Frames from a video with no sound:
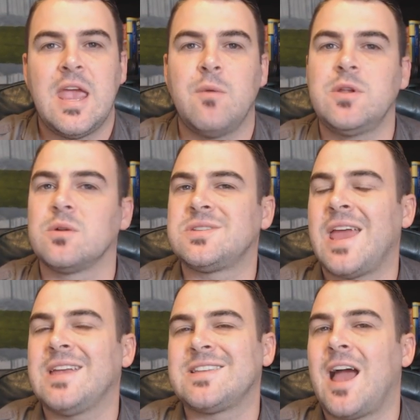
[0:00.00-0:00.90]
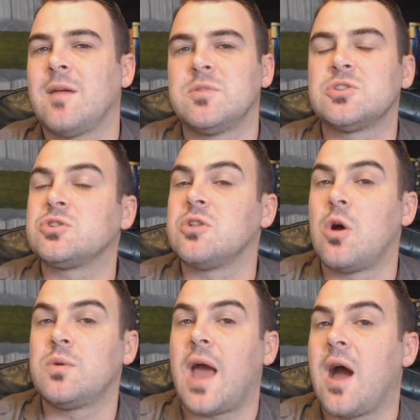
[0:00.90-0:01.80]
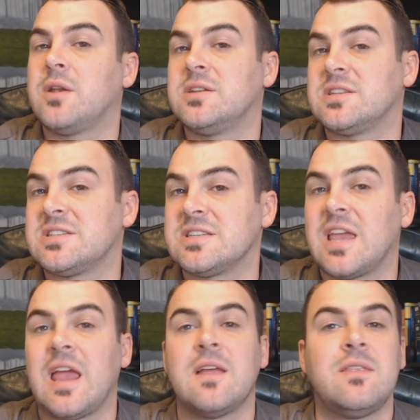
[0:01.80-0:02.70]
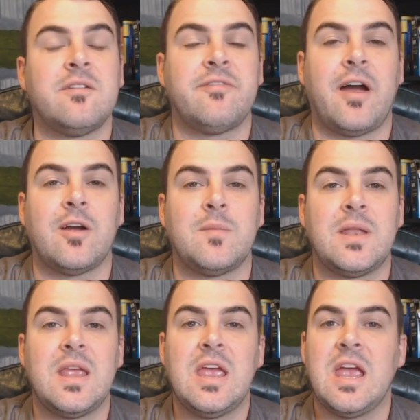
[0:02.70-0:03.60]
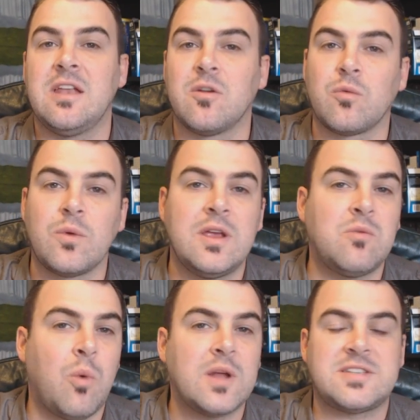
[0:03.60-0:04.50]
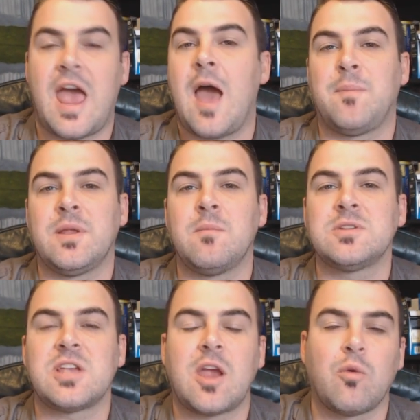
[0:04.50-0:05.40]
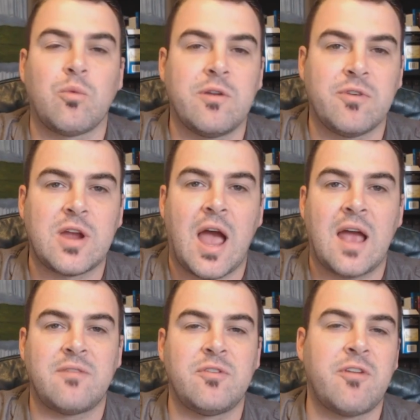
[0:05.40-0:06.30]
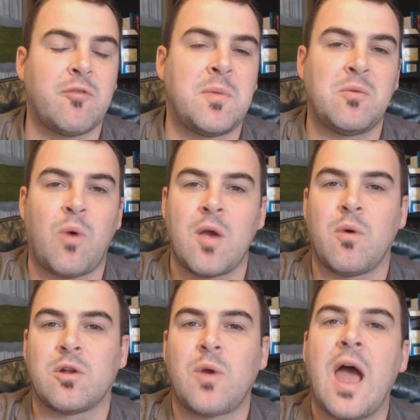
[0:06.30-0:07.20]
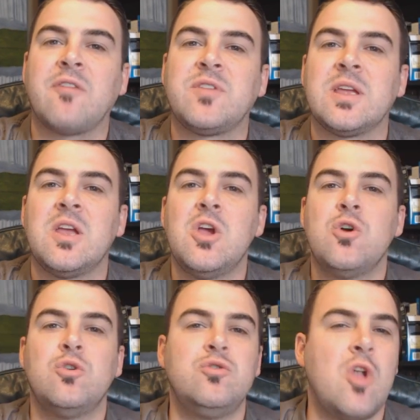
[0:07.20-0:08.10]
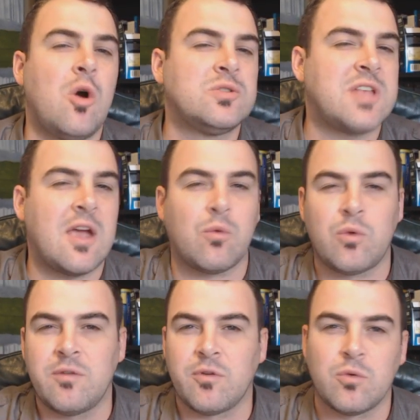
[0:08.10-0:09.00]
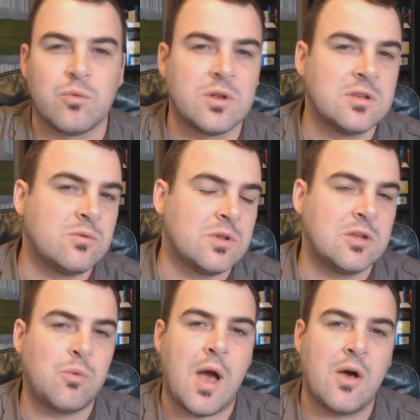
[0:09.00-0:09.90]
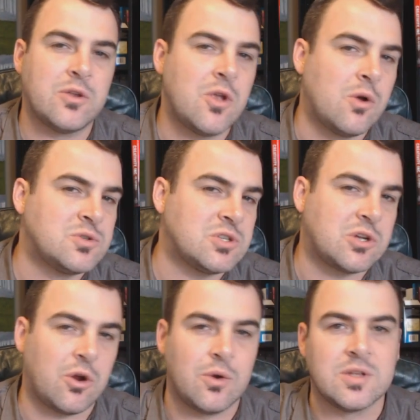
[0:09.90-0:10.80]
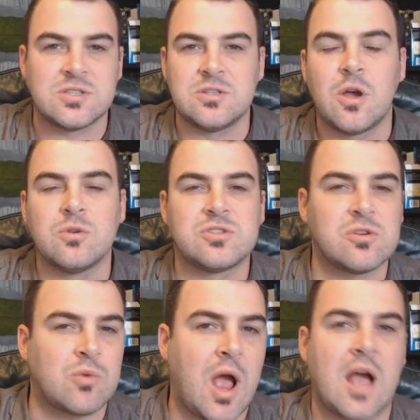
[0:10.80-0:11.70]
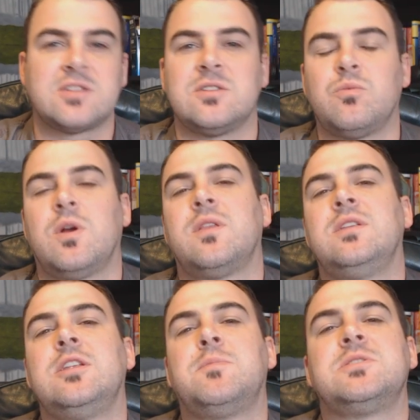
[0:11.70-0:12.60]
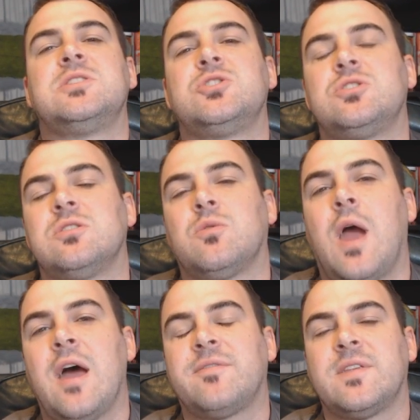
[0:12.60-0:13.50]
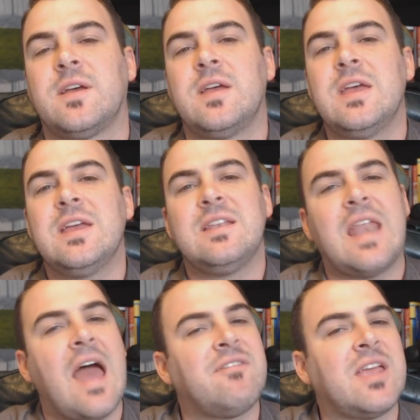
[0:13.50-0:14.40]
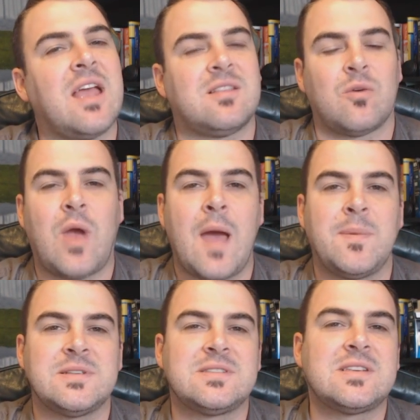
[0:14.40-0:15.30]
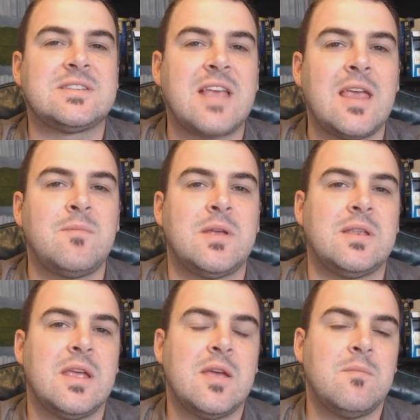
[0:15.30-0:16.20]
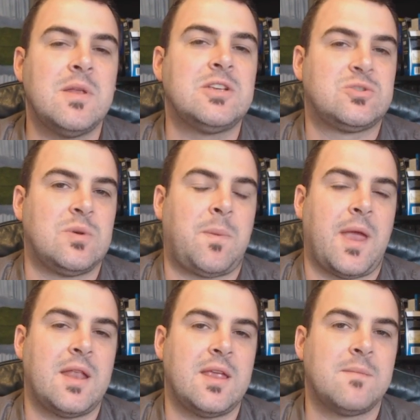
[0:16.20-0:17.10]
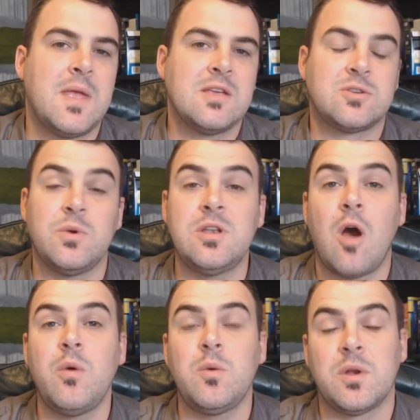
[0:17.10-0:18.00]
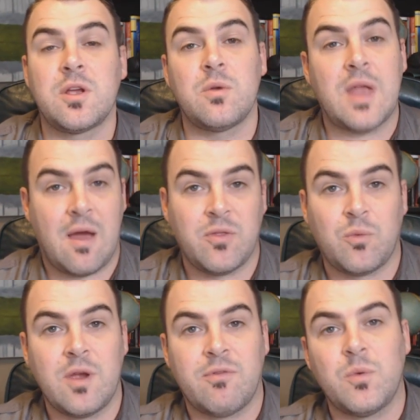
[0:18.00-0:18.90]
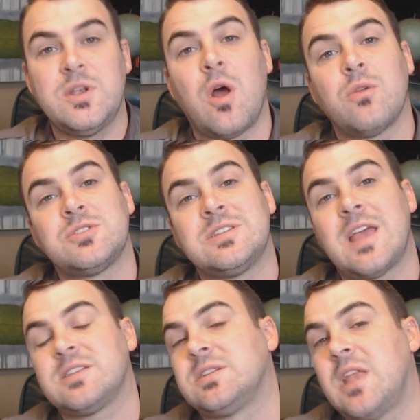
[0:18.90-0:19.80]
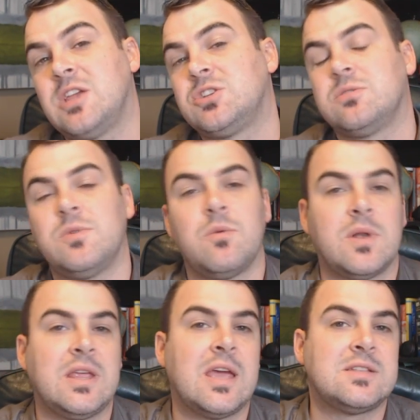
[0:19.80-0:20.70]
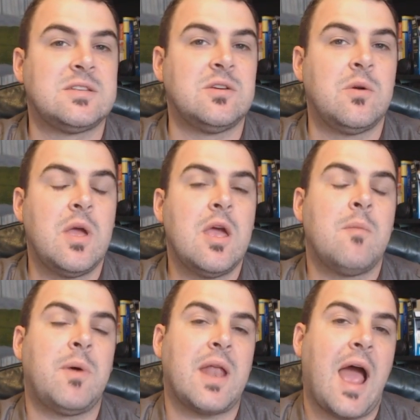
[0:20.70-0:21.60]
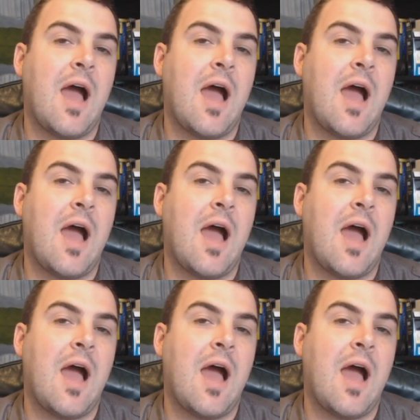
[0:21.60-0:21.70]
And we don't take time to slow down and to scan the environment and to read what's happening, much like a river guide, if you've ever been whitewater rafting, who knows that river really, really well and knows the currents and knows the rocks and where they need to position the raft to navigate the rapids. It's the same in ministry planning. So we know we want to go down the river. We know there's a destination we want to get to, but